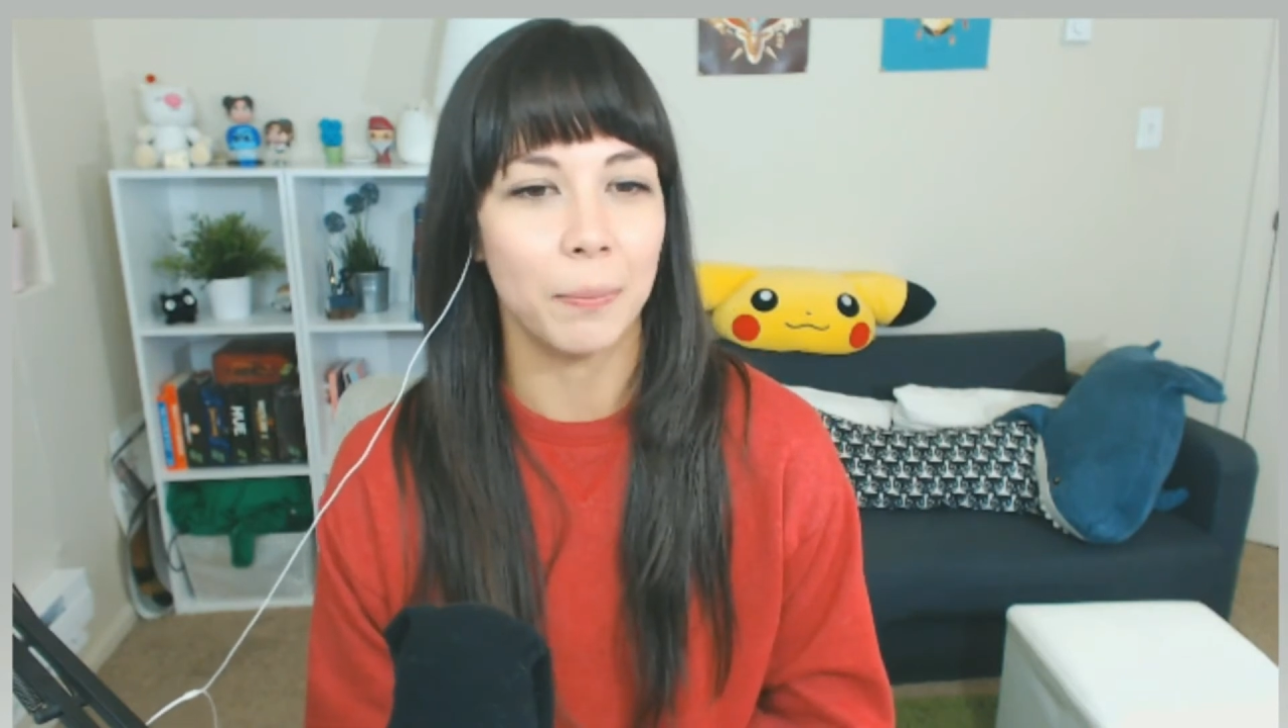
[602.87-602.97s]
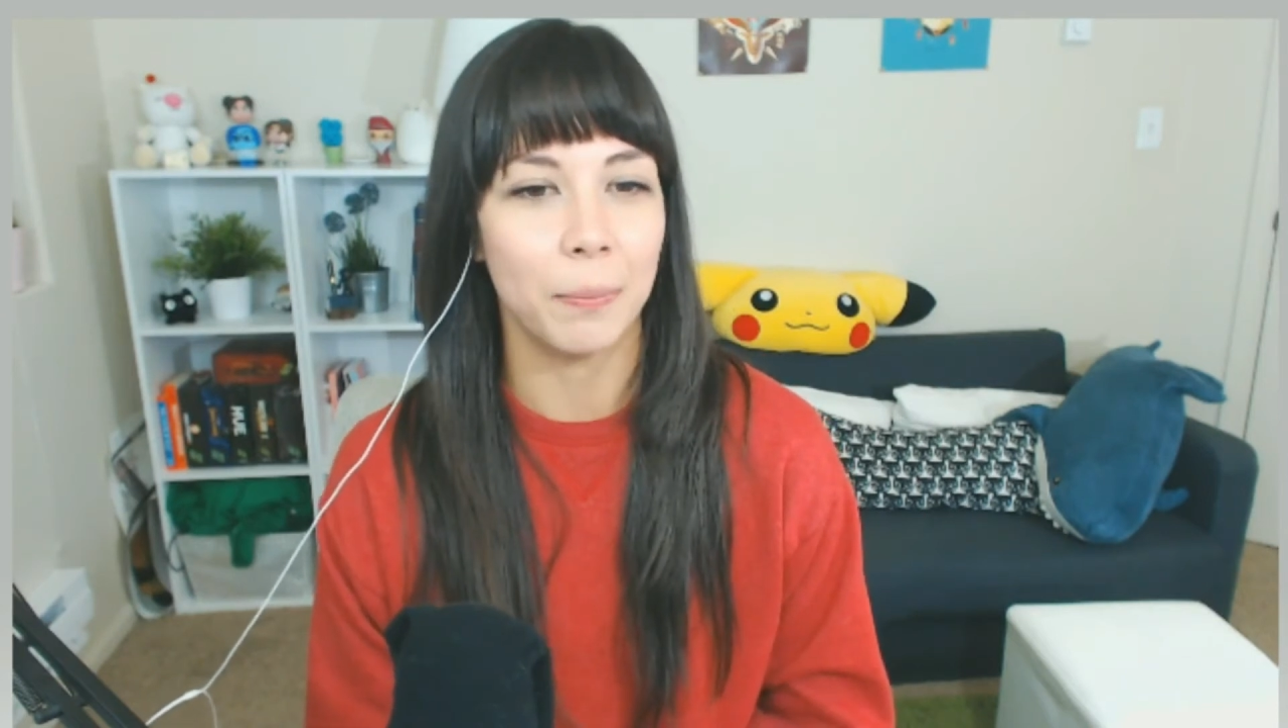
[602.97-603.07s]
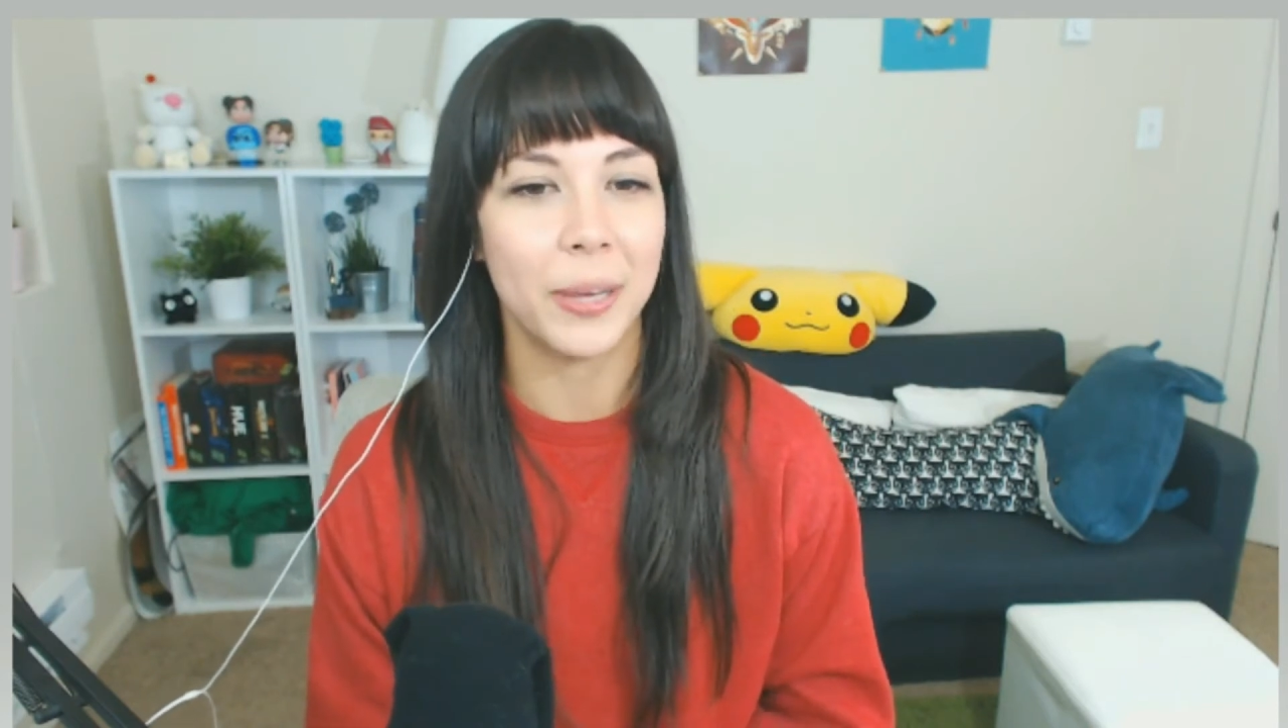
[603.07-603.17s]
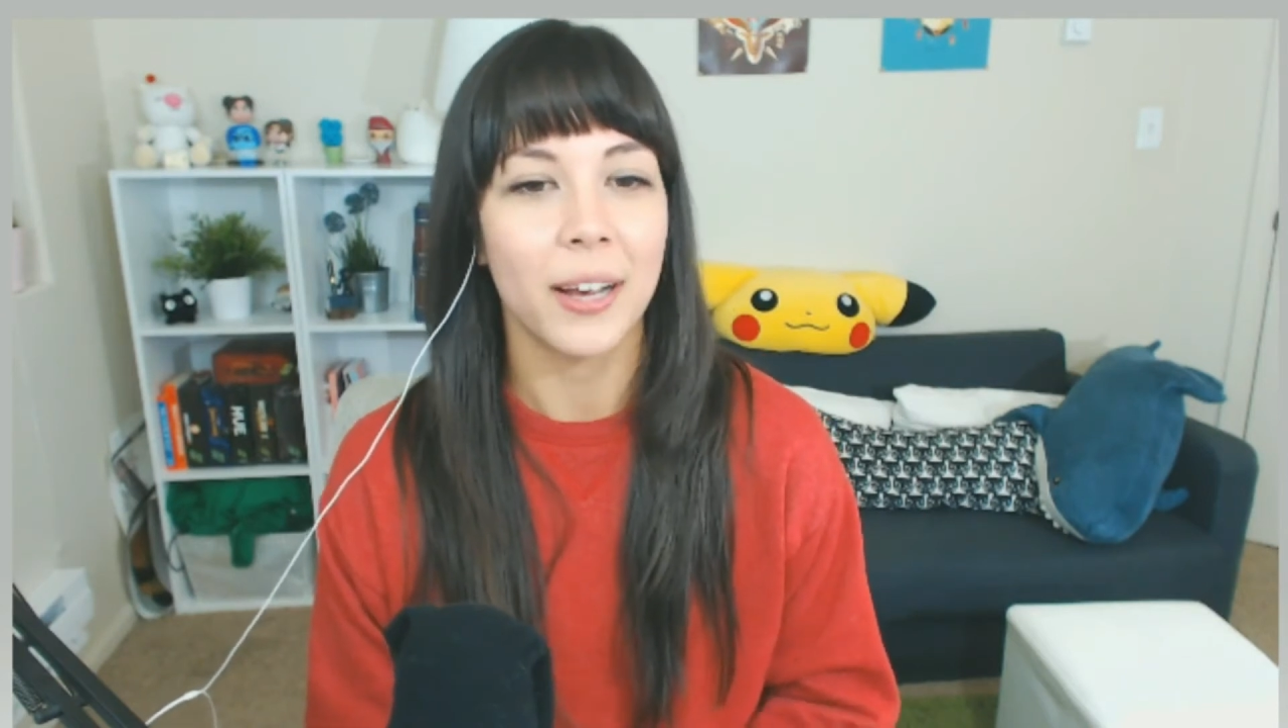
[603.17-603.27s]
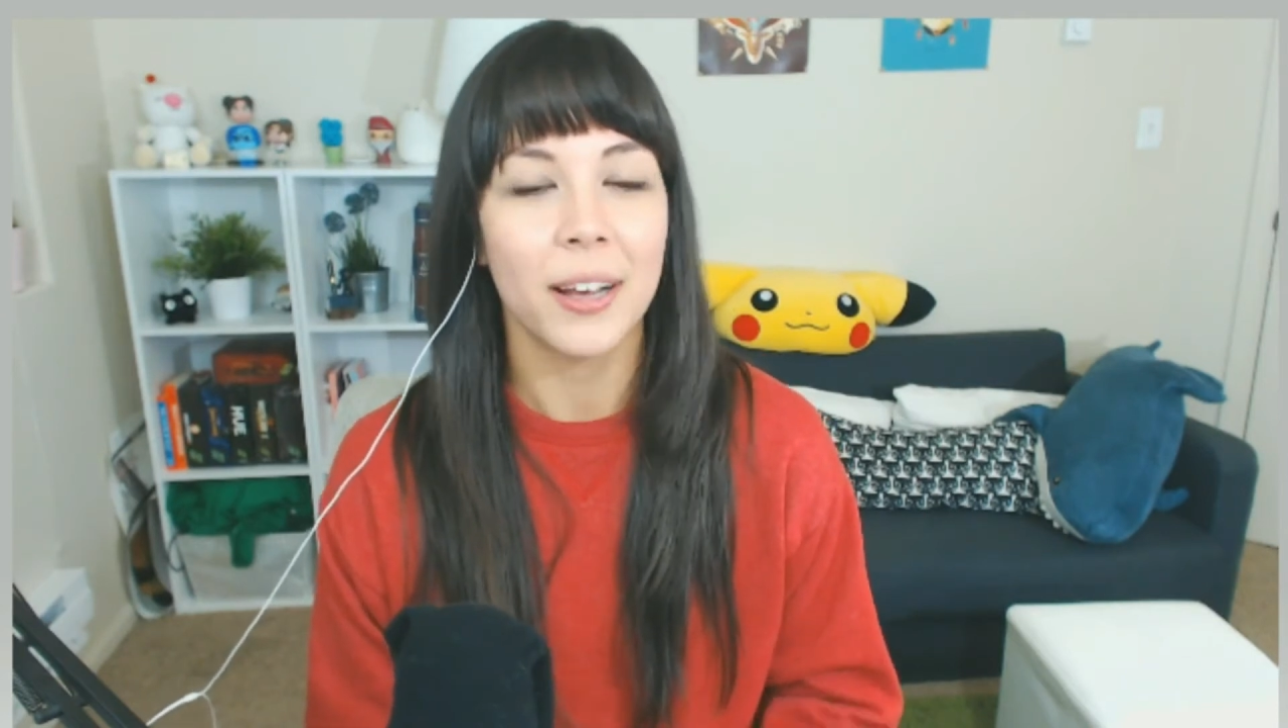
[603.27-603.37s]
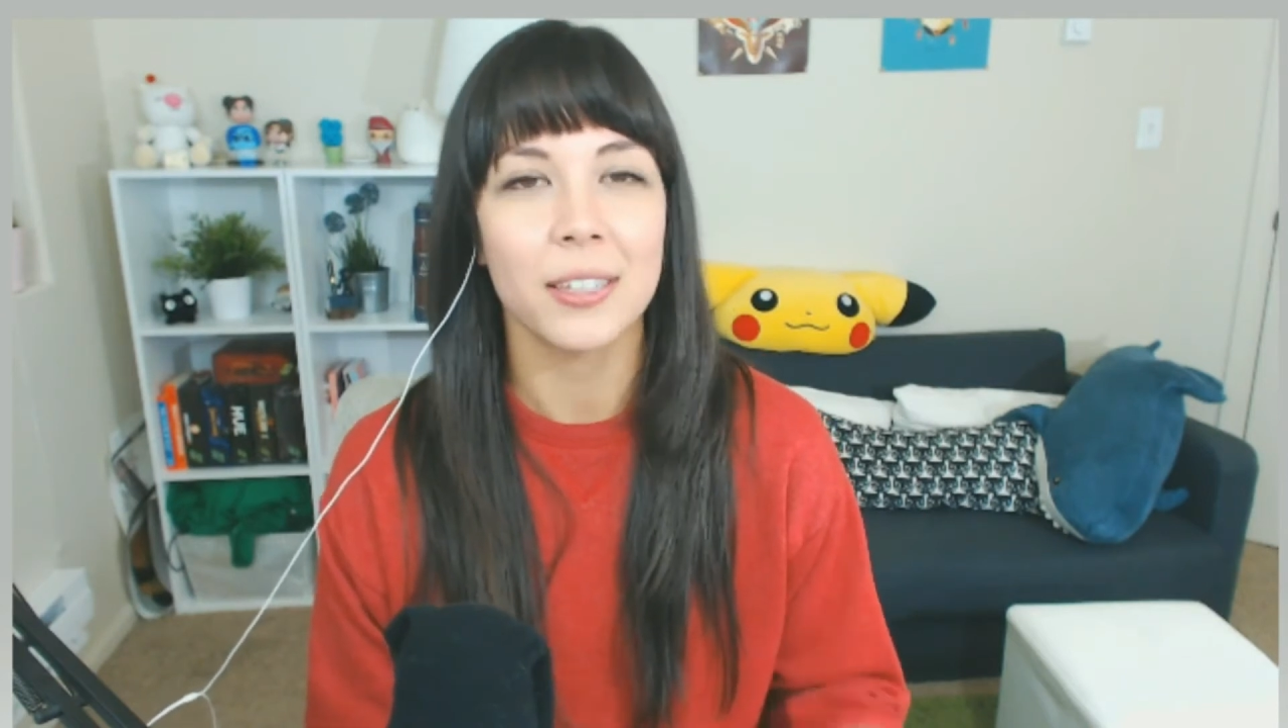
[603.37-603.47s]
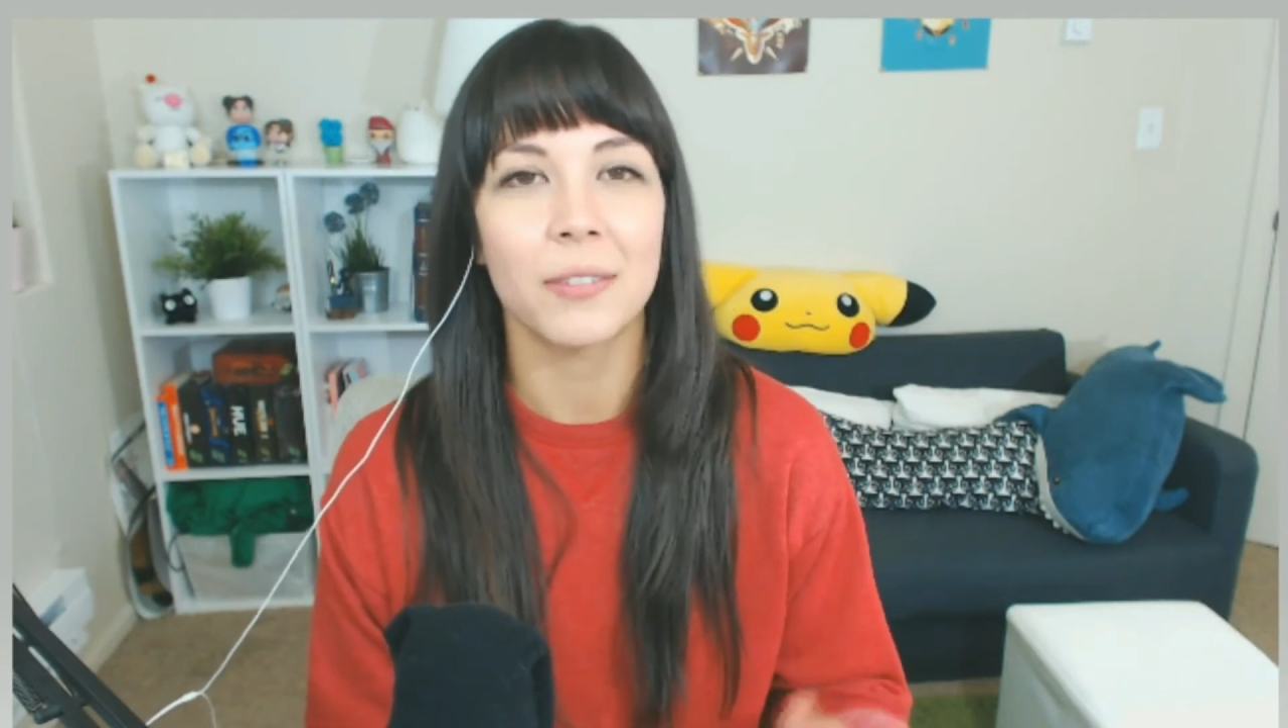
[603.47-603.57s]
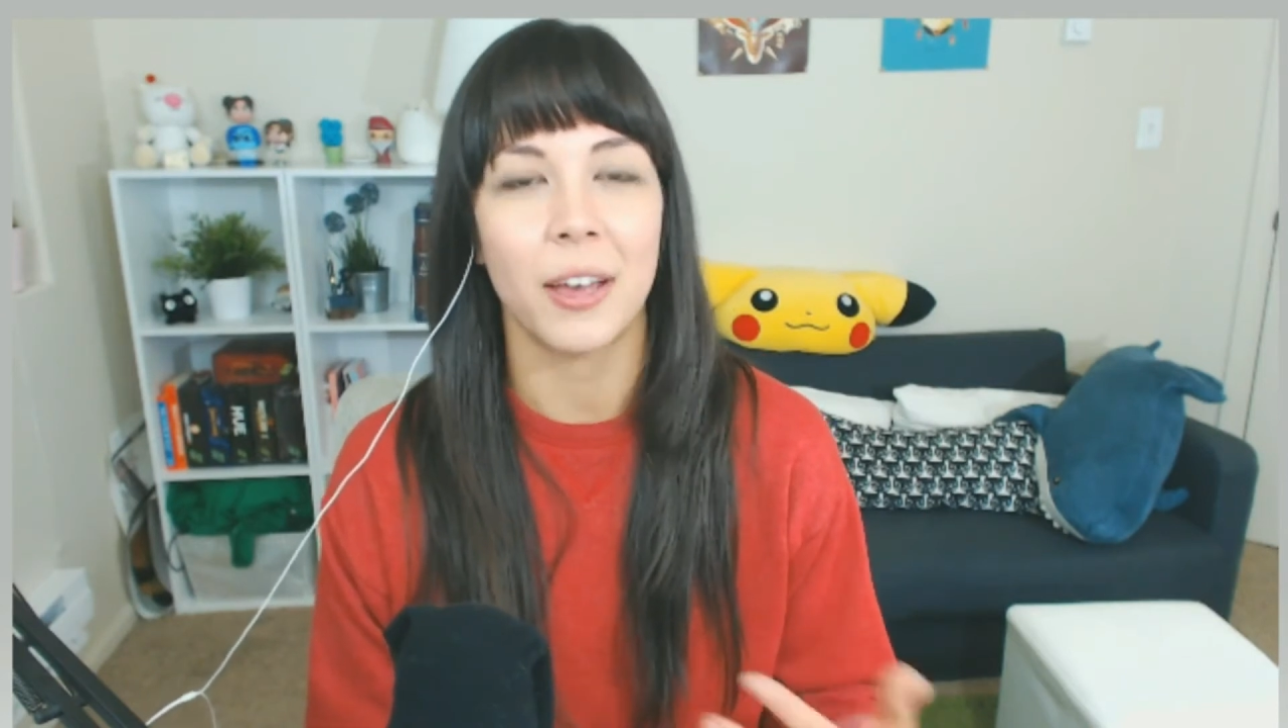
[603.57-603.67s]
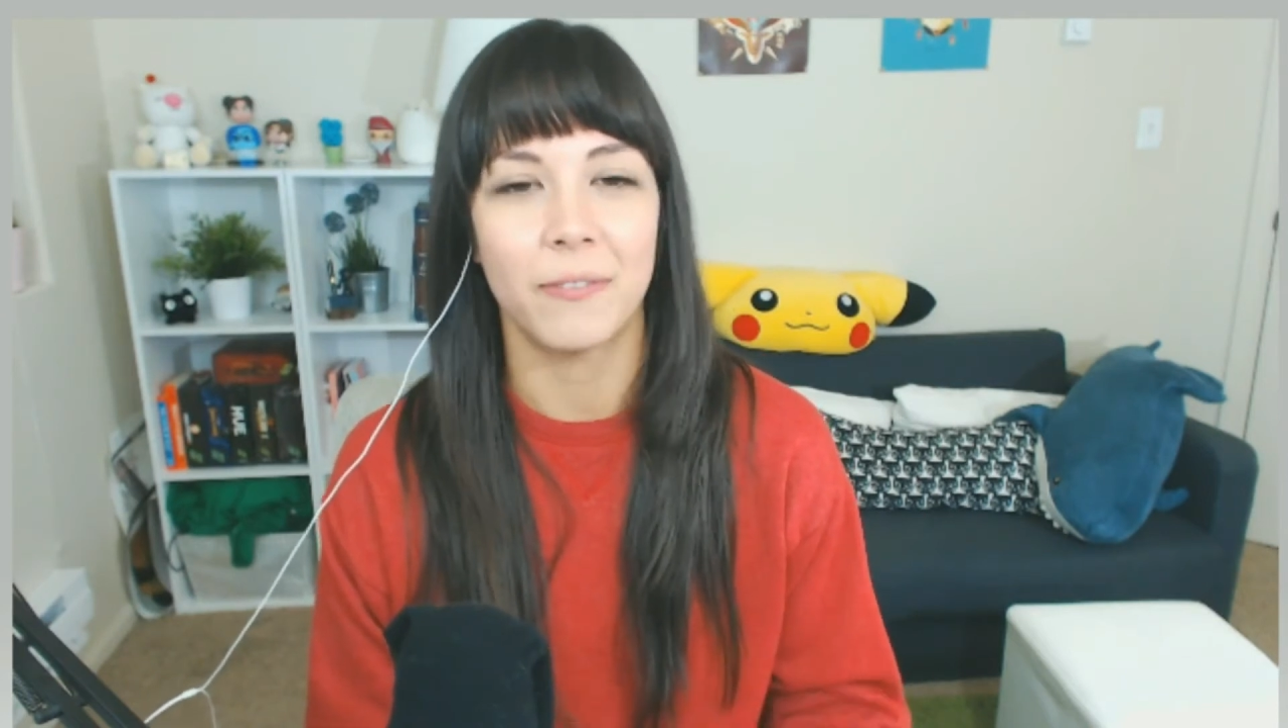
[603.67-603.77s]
Because of that